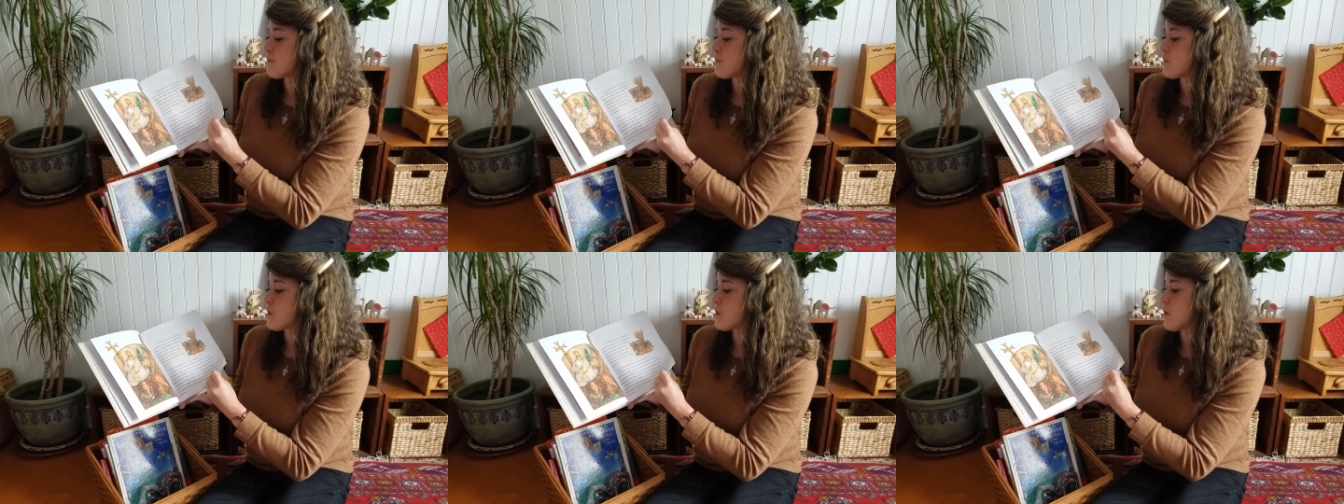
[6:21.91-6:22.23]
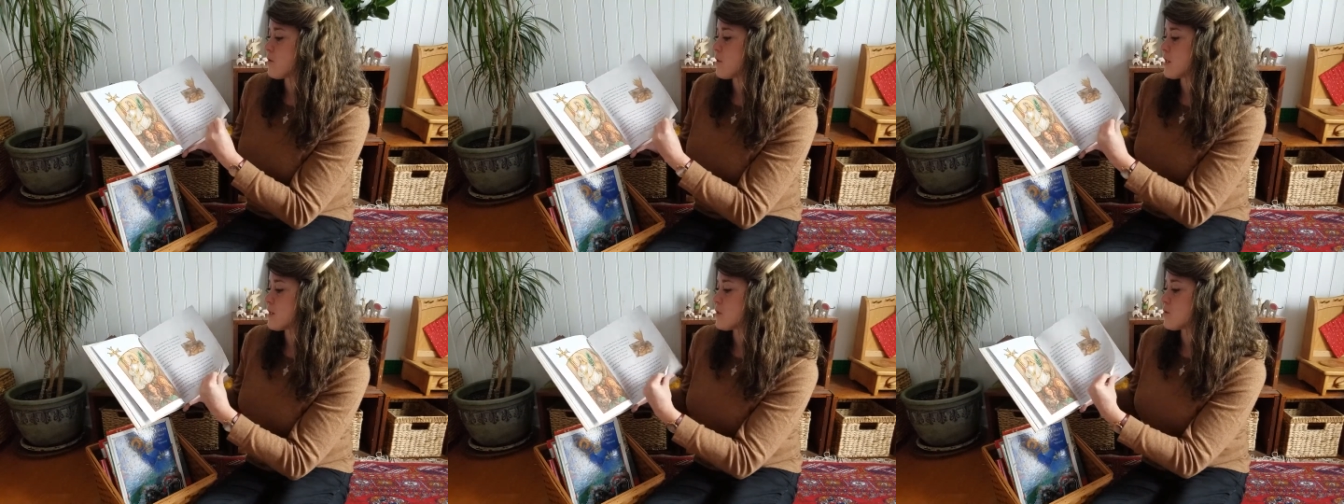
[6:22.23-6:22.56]
So
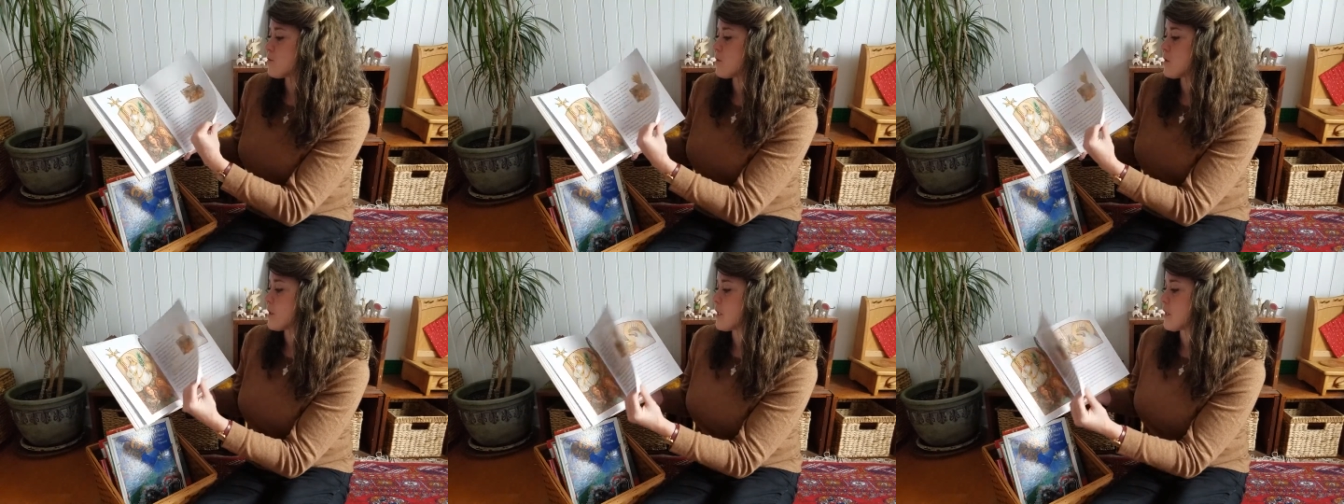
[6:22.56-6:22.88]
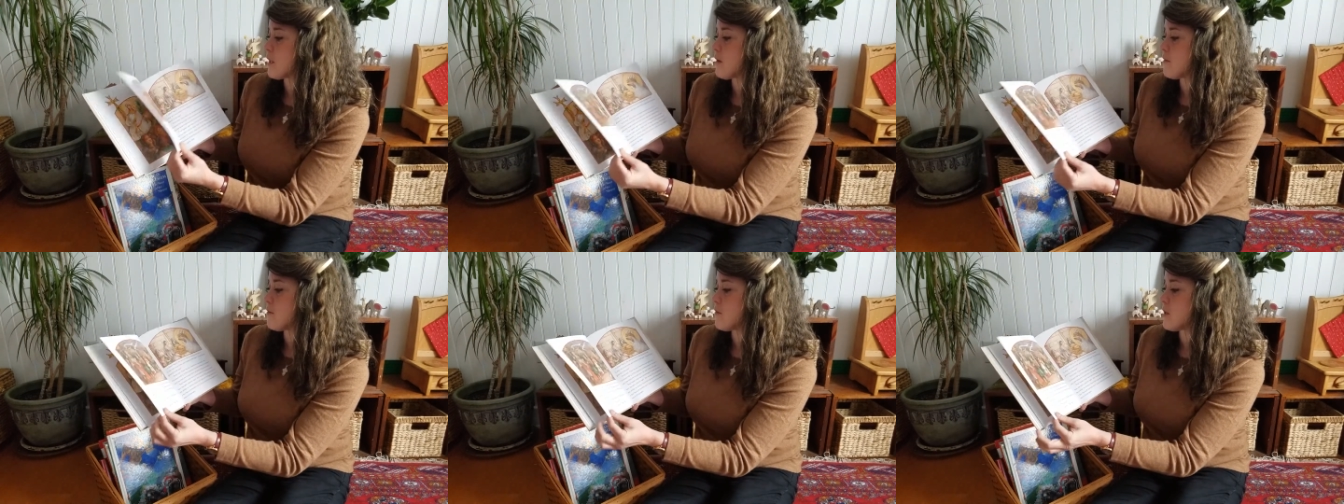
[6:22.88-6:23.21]
that's a really
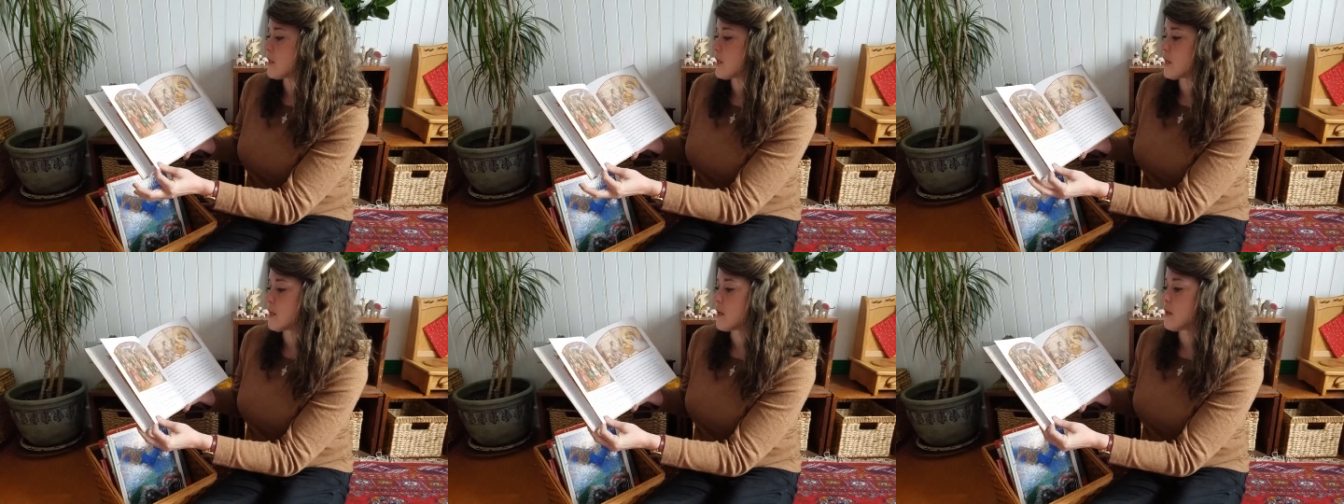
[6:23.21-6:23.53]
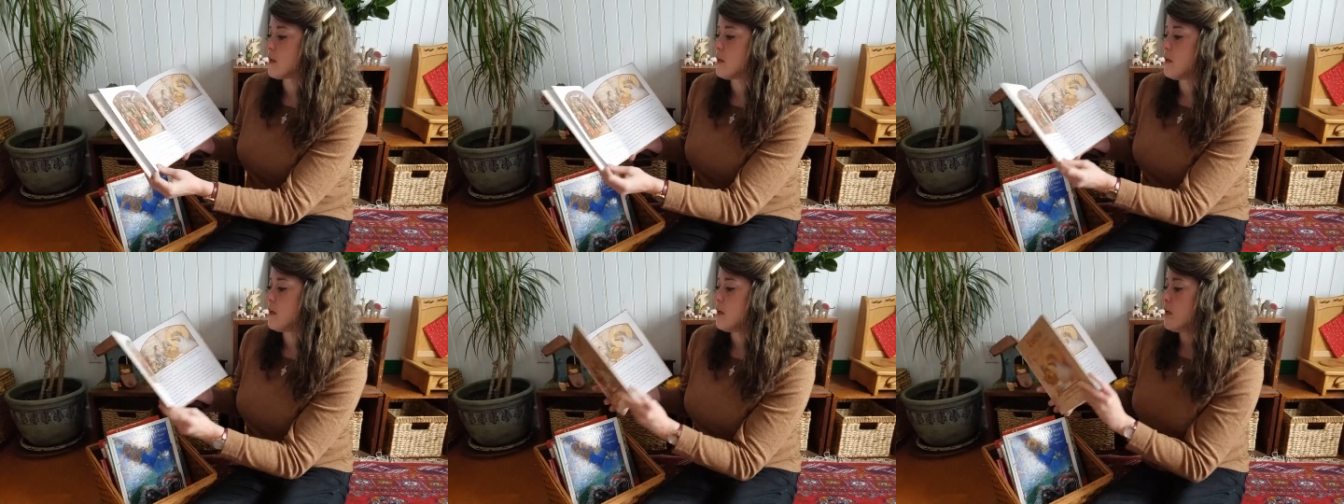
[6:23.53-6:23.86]
lovely
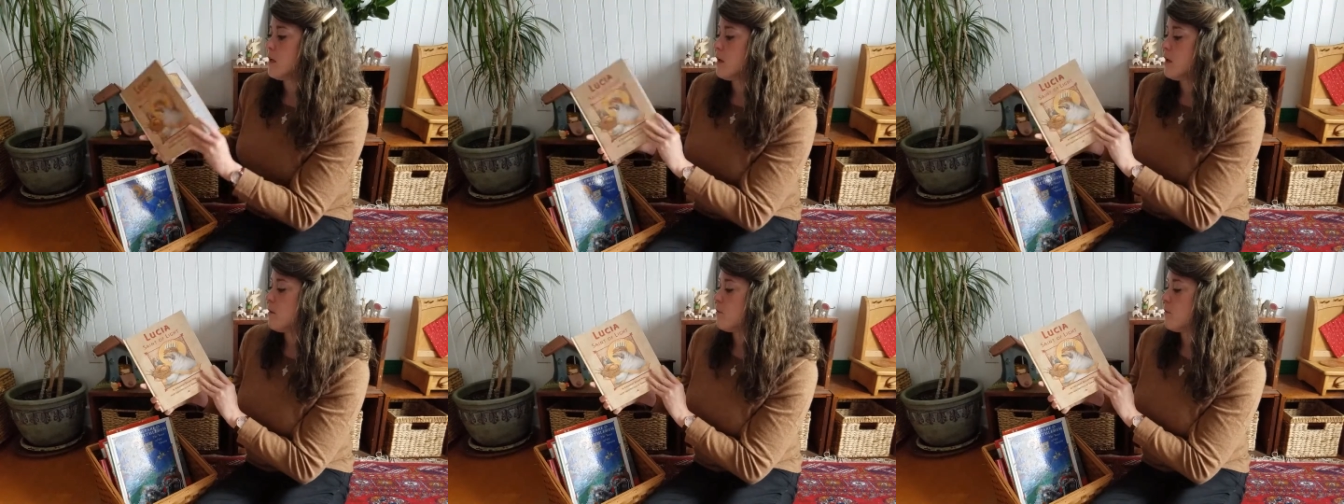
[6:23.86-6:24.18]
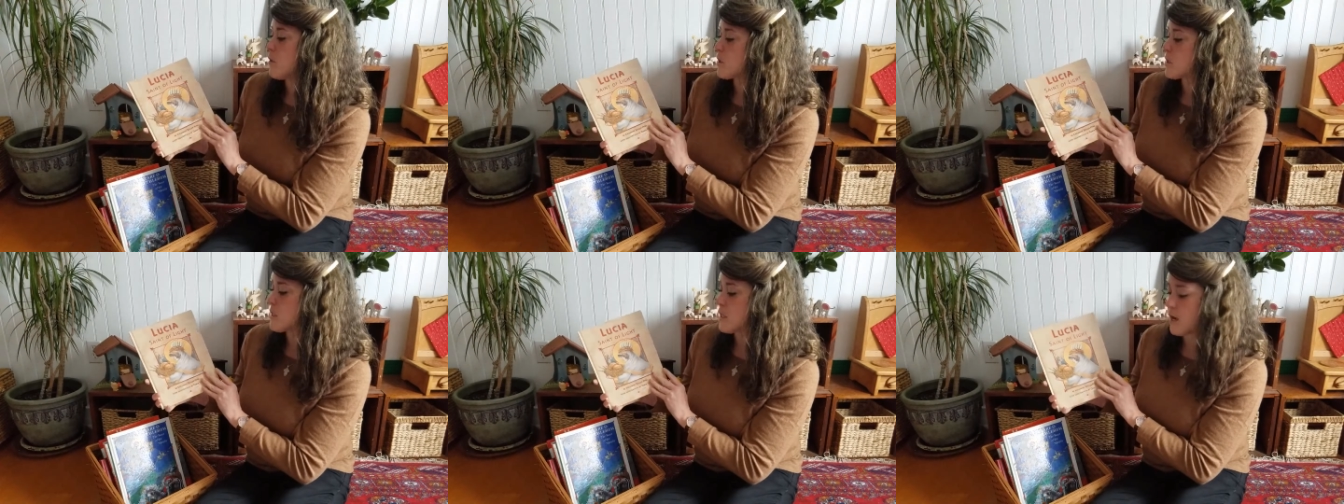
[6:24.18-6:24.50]

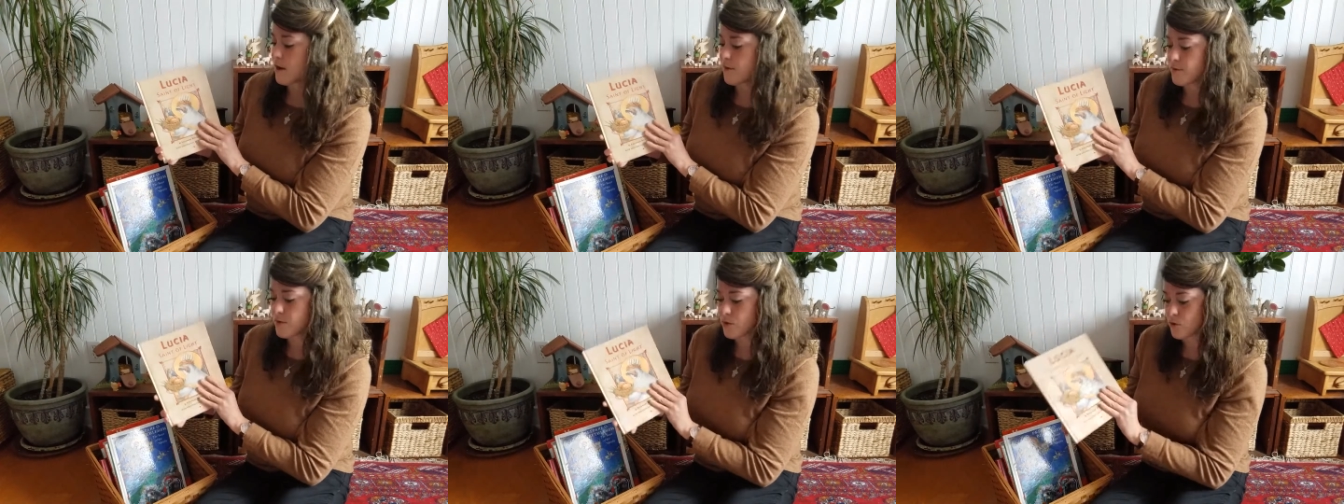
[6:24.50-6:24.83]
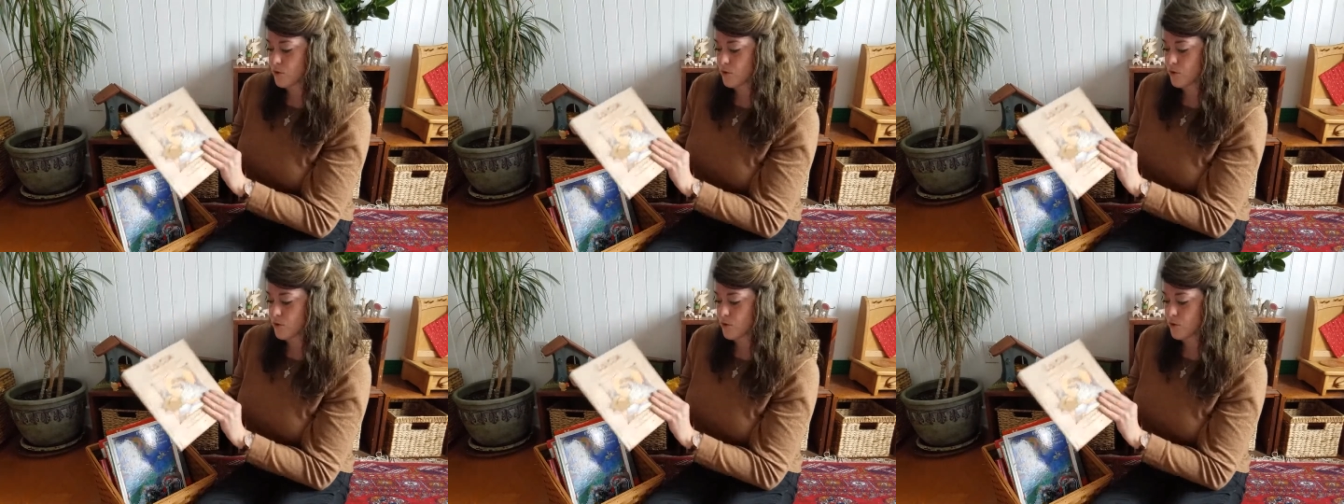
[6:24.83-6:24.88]
book to have in your